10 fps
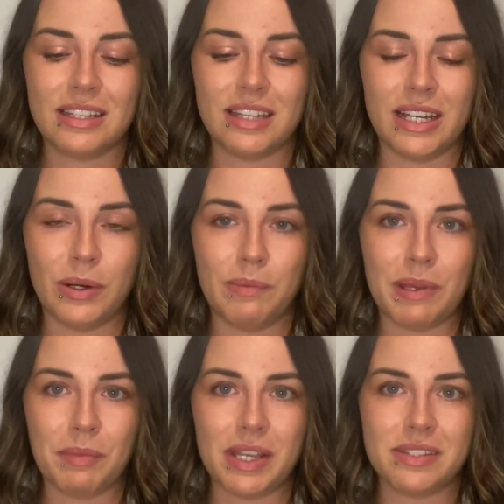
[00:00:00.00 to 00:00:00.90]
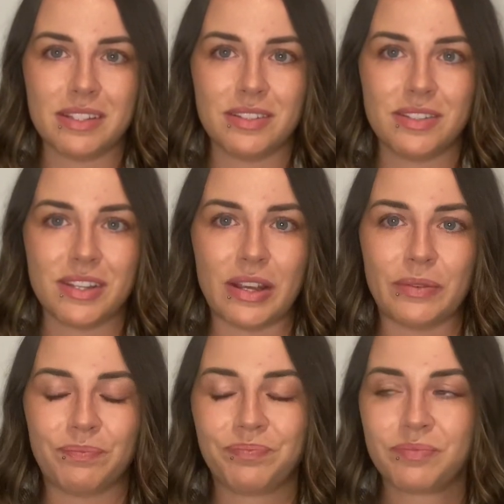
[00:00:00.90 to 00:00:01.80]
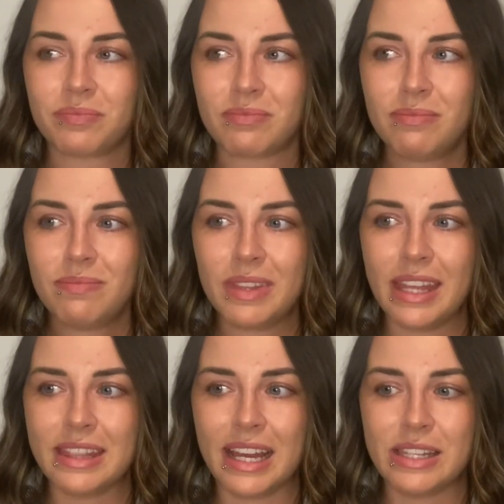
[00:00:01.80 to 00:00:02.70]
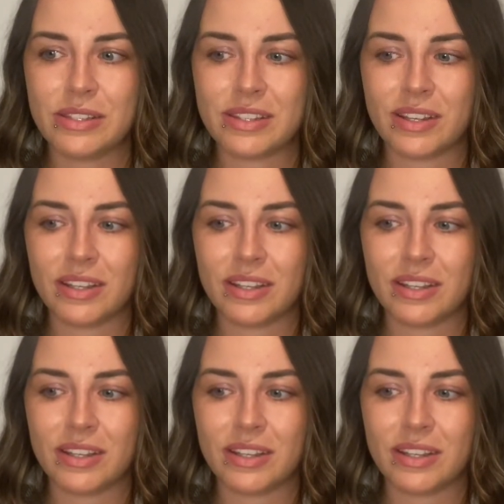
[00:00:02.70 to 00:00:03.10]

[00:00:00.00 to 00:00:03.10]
it'll be amazing. So that's